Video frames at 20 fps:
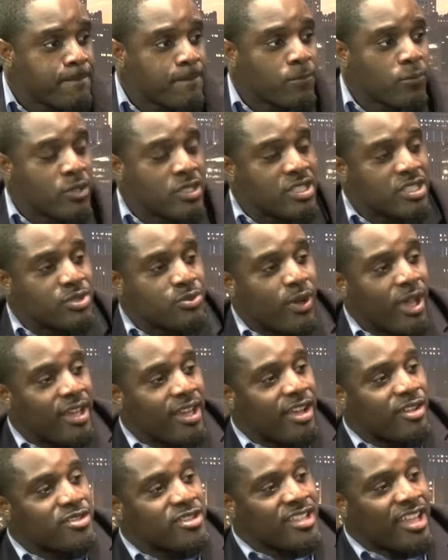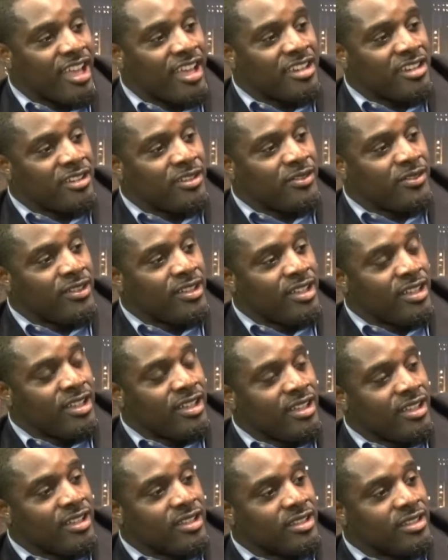which is right outside of
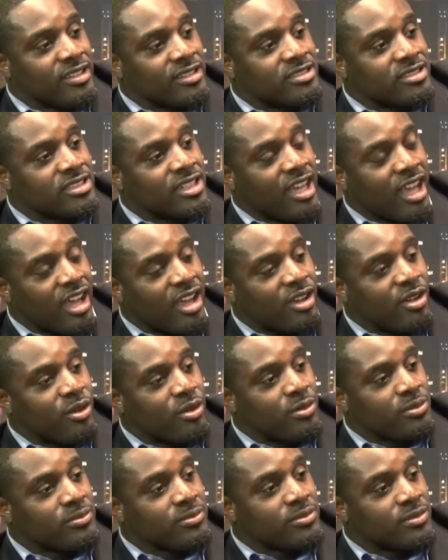Chicago,